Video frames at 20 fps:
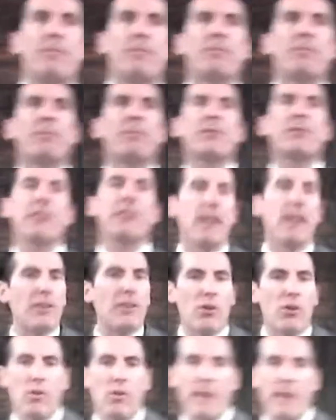put together a
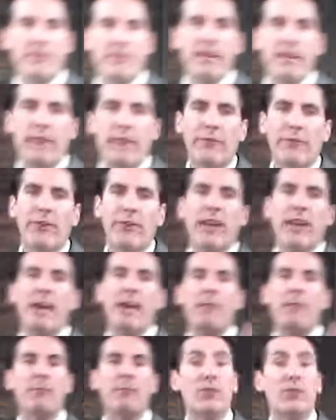website for them,
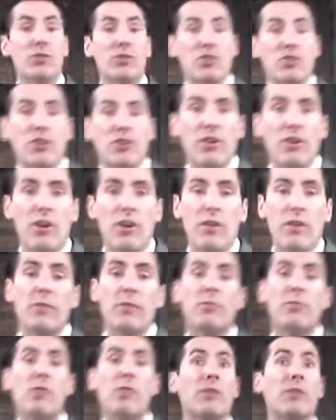a
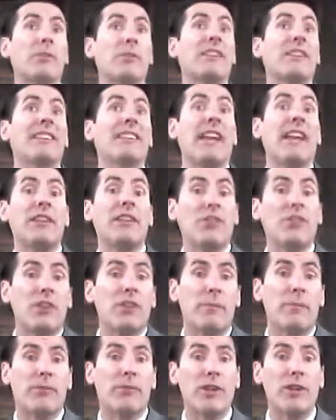brochure, work with the lender to
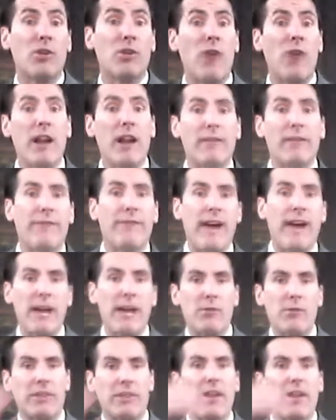pre-qualify
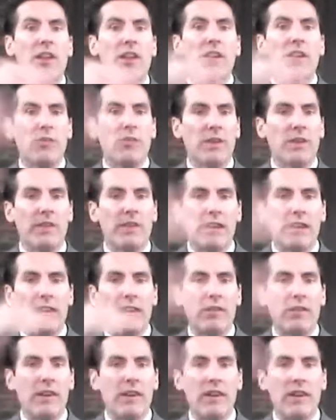with what the
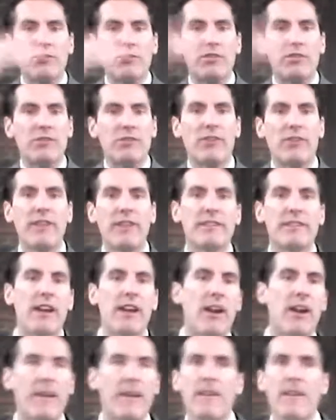interest rates
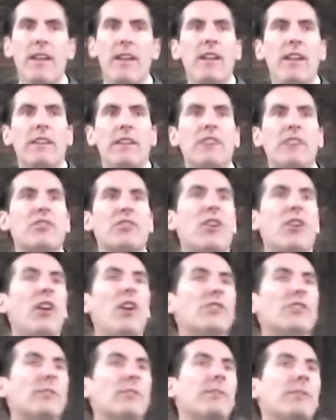are. These are all
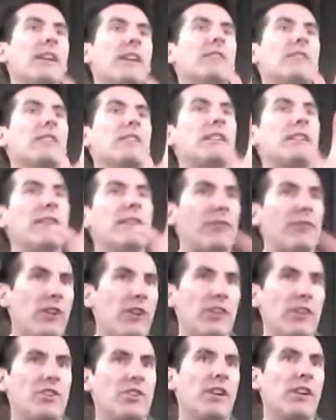some things that
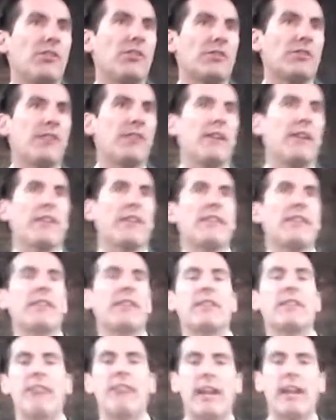differentiate yourself. That's
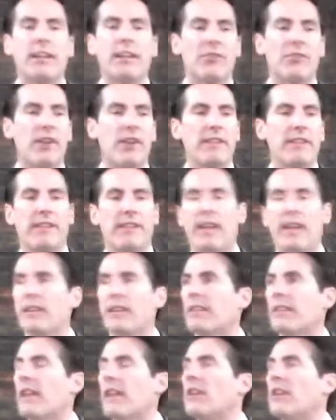exactly right, Tanya.
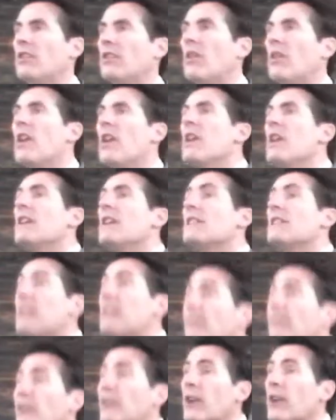Thank you.
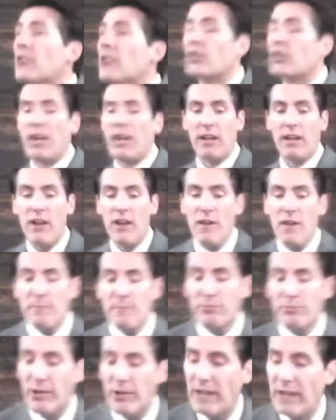Differentiate.
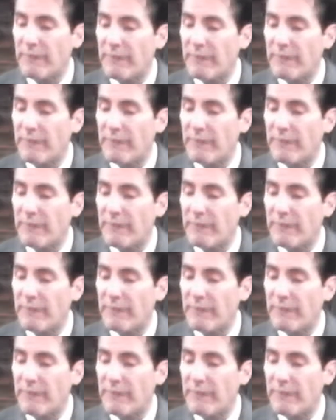Bring